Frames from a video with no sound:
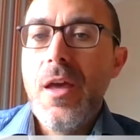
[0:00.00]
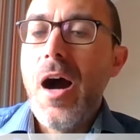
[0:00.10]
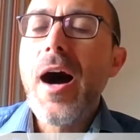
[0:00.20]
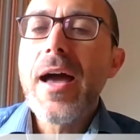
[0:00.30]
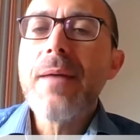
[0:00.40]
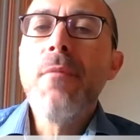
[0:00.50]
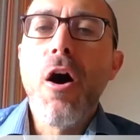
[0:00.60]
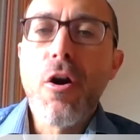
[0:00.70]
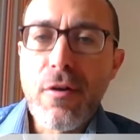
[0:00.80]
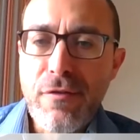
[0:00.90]
I am
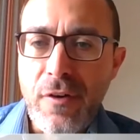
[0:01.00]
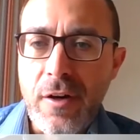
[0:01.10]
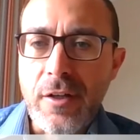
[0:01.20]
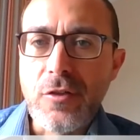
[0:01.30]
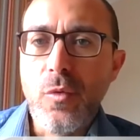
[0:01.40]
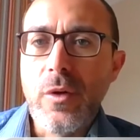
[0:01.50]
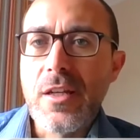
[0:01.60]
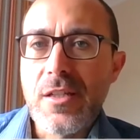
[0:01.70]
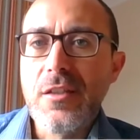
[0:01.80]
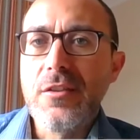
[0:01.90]
horrified when I
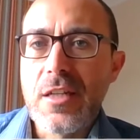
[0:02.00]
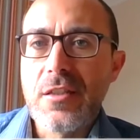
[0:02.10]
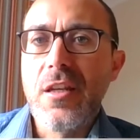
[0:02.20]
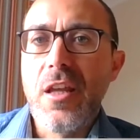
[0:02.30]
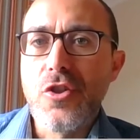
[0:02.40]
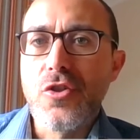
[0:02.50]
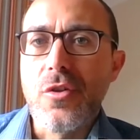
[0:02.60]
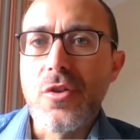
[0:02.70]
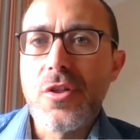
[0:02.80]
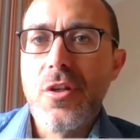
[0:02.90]
see
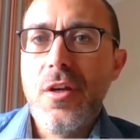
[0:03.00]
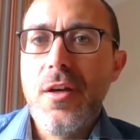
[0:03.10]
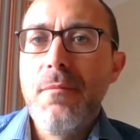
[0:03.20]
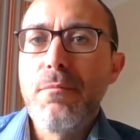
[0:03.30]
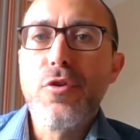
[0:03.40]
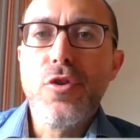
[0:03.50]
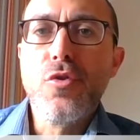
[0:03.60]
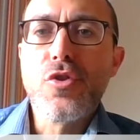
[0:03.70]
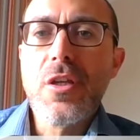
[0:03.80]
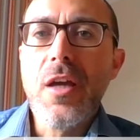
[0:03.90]
destinations
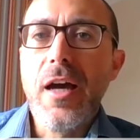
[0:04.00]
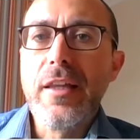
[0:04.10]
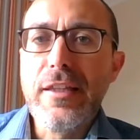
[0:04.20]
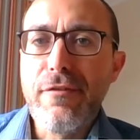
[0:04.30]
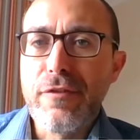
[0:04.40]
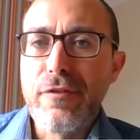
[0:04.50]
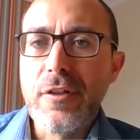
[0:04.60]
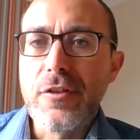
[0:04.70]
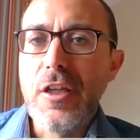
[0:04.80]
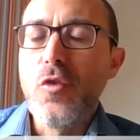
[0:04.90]
producing a
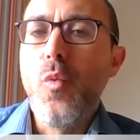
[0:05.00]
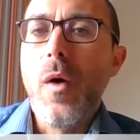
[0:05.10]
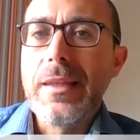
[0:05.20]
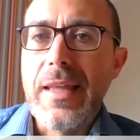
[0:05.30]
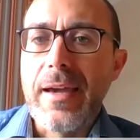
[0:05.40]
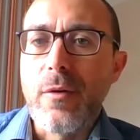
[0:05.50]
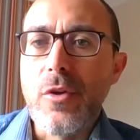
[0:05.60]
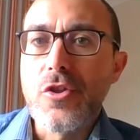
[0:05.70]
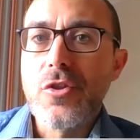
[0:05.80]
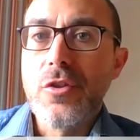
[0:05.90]
leaflet in one
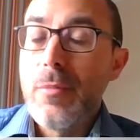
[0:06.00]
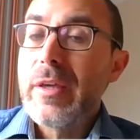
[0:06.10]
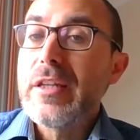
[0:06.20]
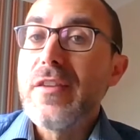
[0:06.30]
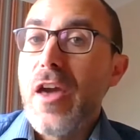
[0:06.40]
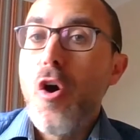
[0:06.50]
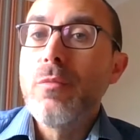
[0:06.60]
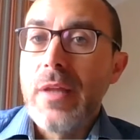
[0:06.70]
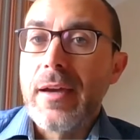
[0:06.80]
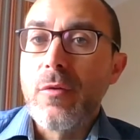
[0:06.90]
language, typically their home
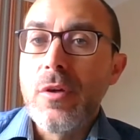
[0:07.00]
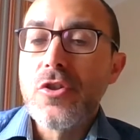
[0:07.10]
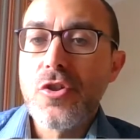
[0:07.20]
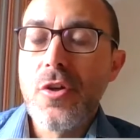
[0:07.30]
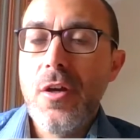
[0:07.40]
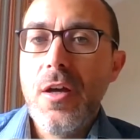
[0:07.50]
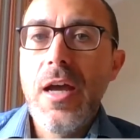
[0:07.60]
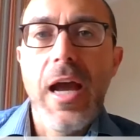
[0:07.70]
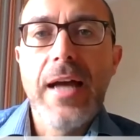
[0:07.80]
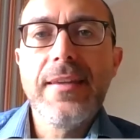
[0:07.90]
language,
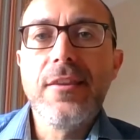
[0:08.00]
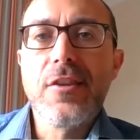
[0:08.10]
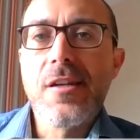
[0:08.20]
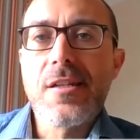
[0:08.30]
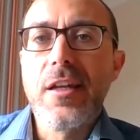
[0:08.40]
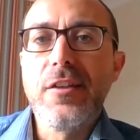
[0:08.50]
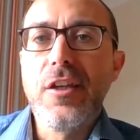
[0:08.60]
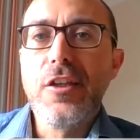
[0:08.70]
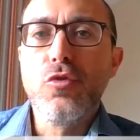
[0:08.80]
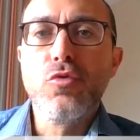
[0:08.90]
and then translating
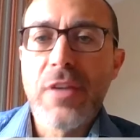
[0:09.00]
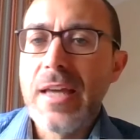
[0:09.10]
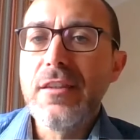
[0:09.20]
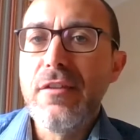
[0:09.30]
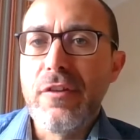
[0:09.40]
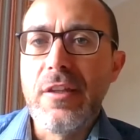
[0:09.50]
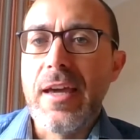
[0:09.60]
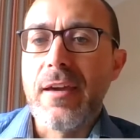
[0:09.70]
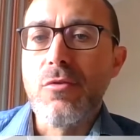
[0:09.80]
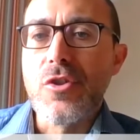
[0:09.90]
it to 10 different
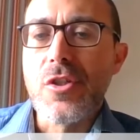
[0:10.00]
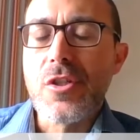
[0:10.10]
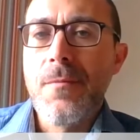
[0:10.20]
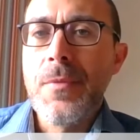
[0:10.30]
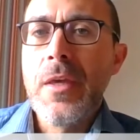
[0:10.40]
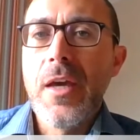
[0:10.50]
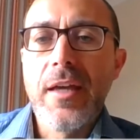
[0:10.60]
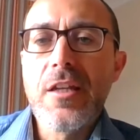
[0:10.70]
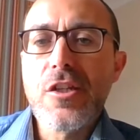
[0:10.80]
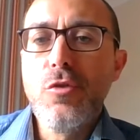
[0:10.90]
languages
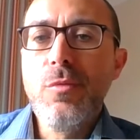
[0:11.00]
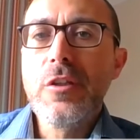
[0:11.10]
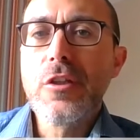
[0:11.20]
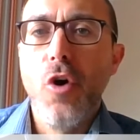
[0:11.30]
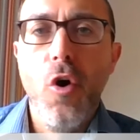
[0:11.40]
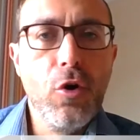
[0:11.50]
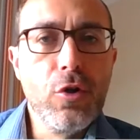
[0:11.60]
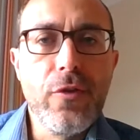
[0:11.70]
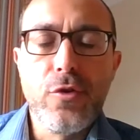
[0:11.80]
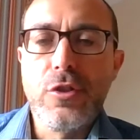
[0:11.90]
and assuming that all
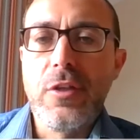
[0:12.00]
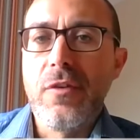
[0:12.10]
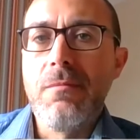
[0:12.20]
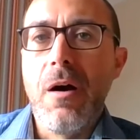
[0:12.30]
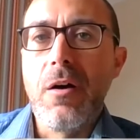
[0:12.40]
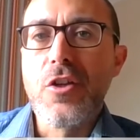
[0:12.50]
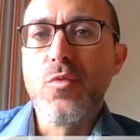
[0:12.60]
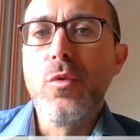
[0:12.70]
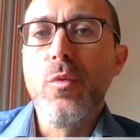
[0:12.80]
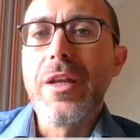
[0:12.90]
of those different markets
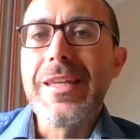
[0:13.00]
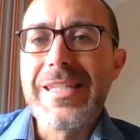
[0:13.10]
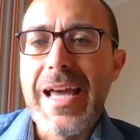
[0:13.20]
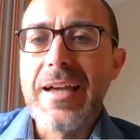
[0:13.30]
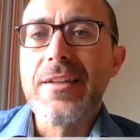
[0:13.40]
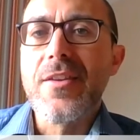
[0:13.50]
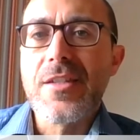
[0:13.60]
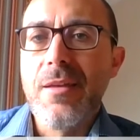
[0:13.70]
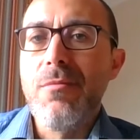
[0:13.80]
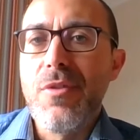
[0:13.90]
will want exactly the
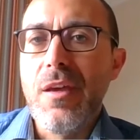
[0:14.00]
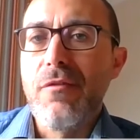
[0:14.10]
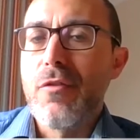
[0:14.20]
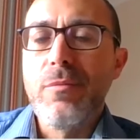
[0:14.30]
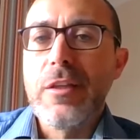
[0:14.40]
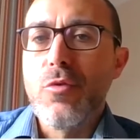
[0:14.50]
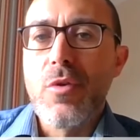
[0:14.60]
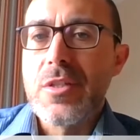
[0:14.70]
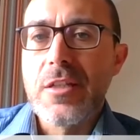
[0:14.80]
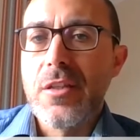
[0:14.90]
same thing from that
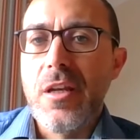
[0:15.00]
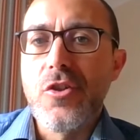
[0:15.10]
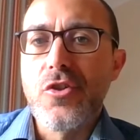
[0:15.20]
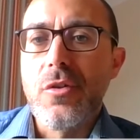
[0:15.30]
tourist destination.